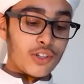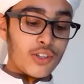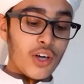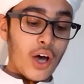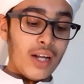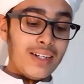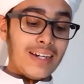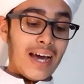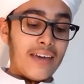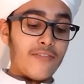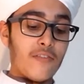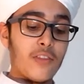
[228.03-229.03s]
to the early
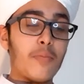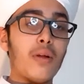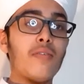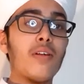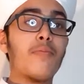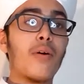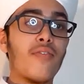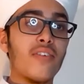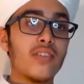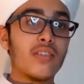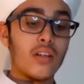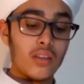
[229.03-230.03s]
life of the beloved Prophet
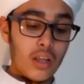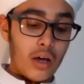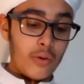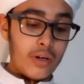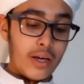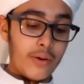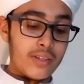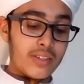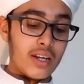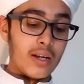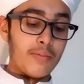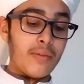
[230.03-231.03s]
sallallahu
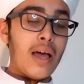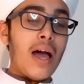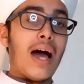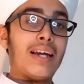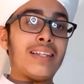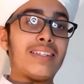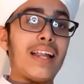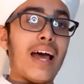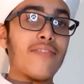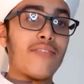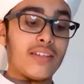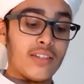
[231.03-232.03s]
wasallam and his
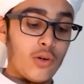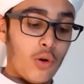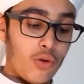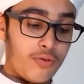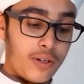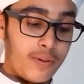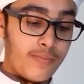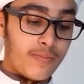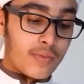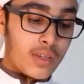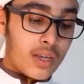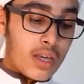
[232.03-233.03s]
life as an orphan.
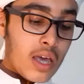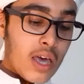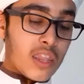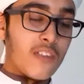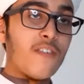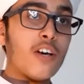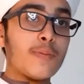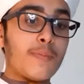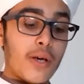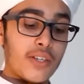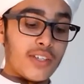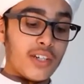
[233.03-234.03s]
The first
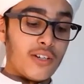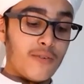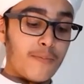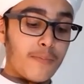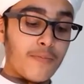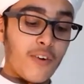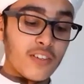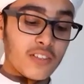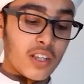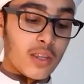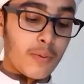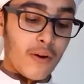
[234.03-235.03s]
person to
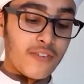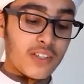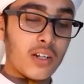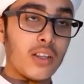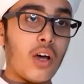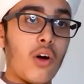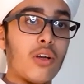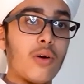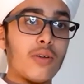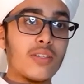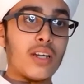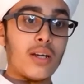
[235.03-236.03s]
foster the Prophet sallallahu
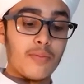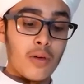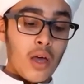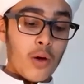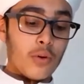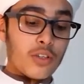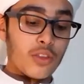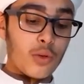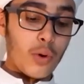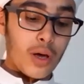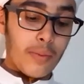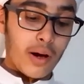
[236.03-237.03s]
wasallam was
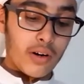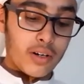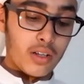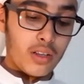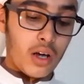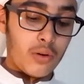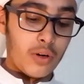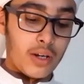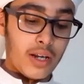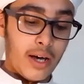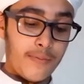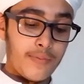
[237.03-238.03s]
Thuwayba radiallahu
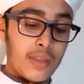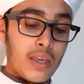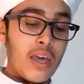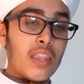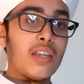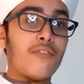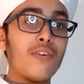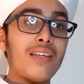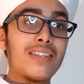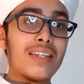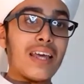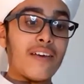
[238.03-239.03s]
anha the free
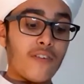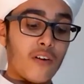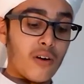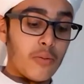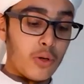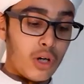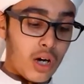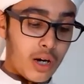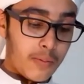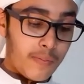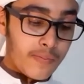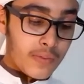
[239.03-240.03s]
slave of Abu
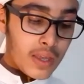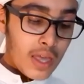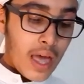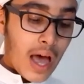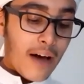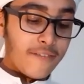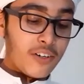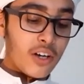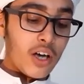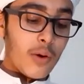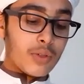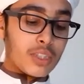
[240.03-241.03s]
Lahab. After
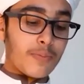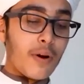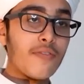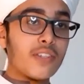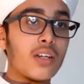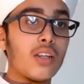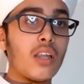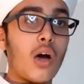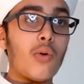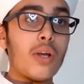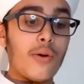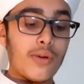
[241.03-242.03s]
her was the Prophet
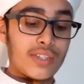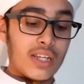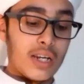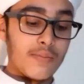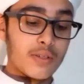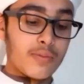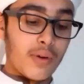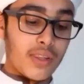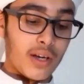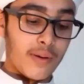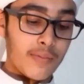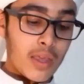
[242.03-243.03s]
Prophet's mother,